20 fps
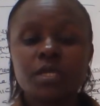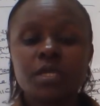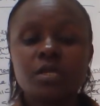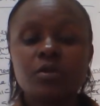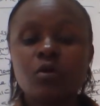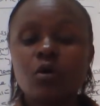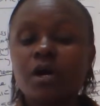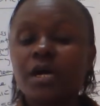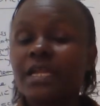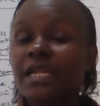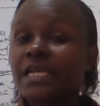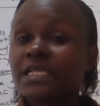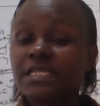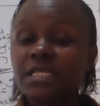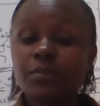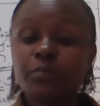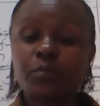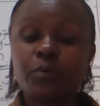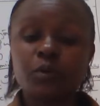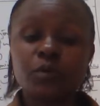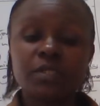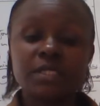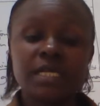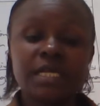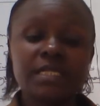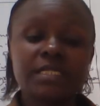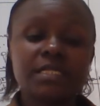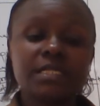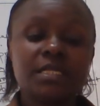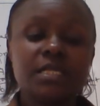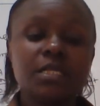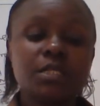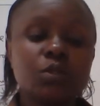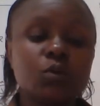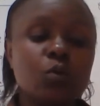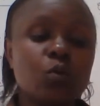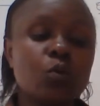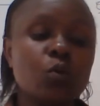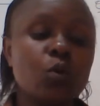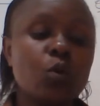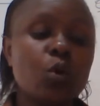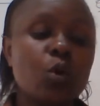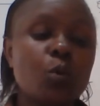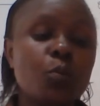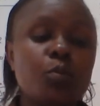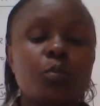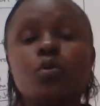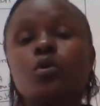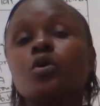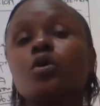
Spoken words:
in organizing process is to group